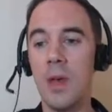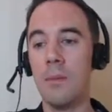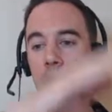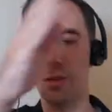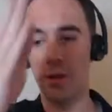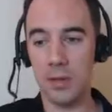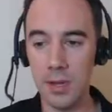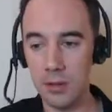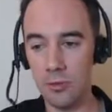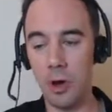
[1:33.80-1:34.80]
Because if I can
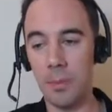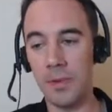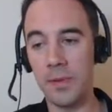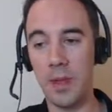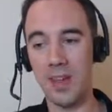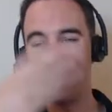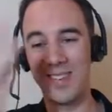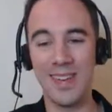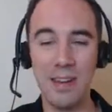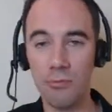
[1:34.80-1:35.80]
see the drops, then I can
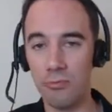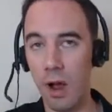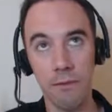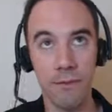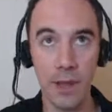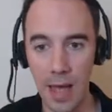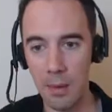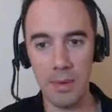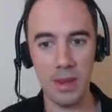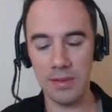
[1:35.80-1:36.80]
see roughly
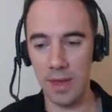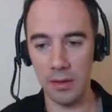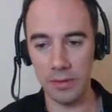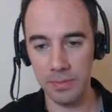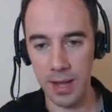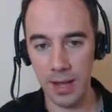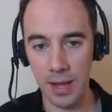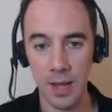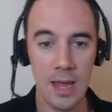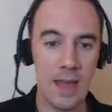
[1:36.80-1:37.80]
how many sales it's making.
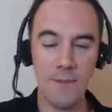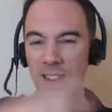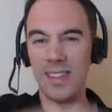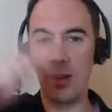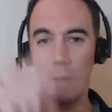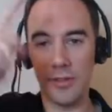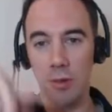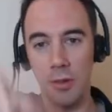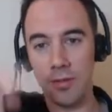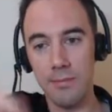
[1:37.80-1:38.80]
If I can see lots
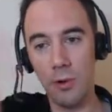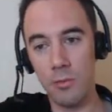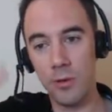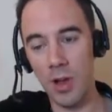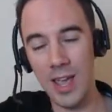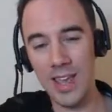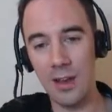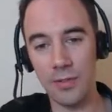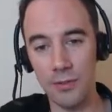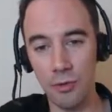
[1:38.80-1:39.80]
and lots of movement, i.e.
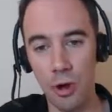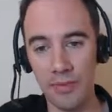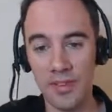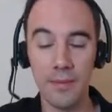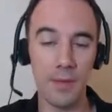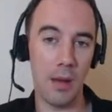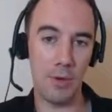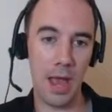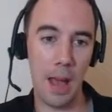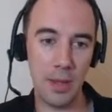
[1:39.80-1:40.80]
lots of drops, I'm
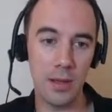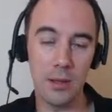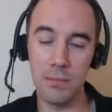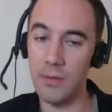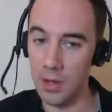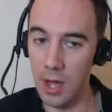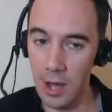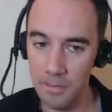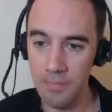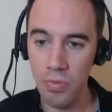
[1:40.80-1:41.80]
really happy. But if I
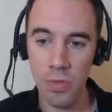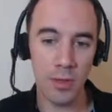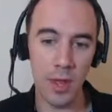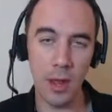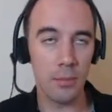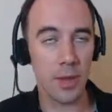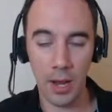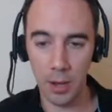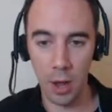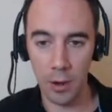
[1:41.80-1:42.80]
can't, then I'm
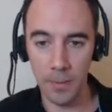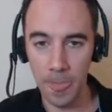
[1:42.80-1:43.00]
saying no.